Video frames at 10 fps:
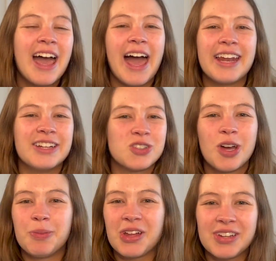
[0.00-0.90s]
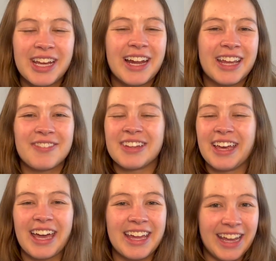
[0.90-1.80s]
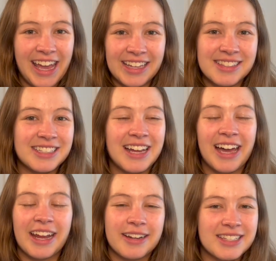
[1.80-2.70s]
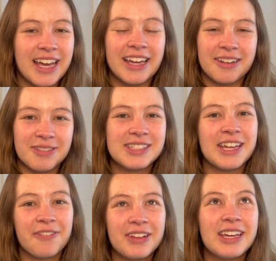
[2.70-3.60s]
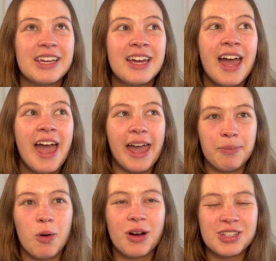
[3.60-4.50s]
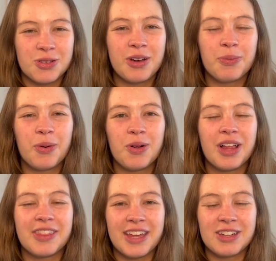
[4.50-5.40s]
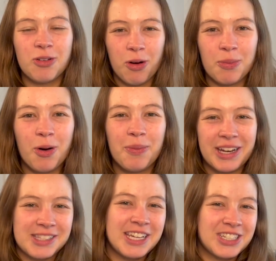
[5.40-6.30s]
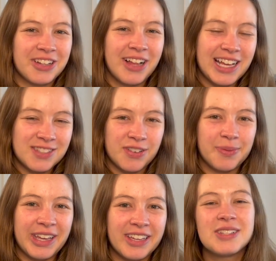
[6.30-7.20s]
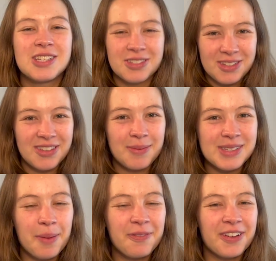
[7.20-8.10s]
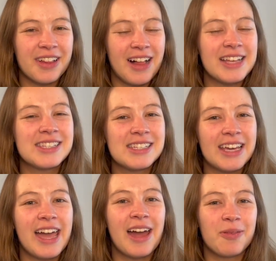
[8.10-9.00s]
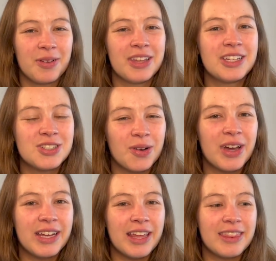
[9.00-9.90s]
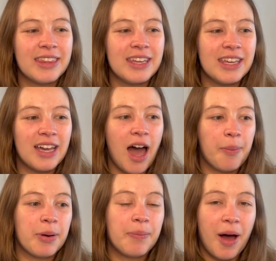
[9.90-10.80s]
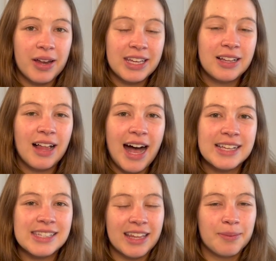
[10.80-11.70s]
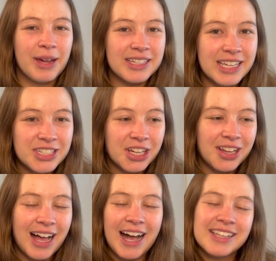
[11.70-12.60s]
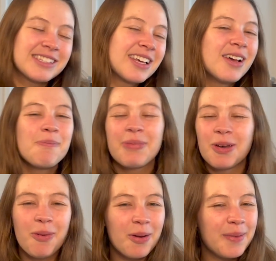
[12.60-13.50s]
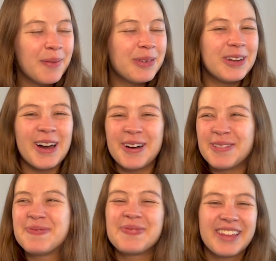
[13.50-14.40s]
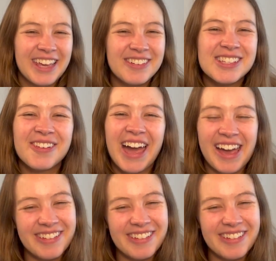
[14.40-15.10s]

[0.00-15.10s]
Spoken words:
And enjoyability, I'd give it like an 8 to 9 out of 10. It was definitely a more enjoyable than normal meditation class for me. So 2 thumbs up for the classes today. I really enjoyed the upper body class and the meditation class. The warm up, you know, it was okay.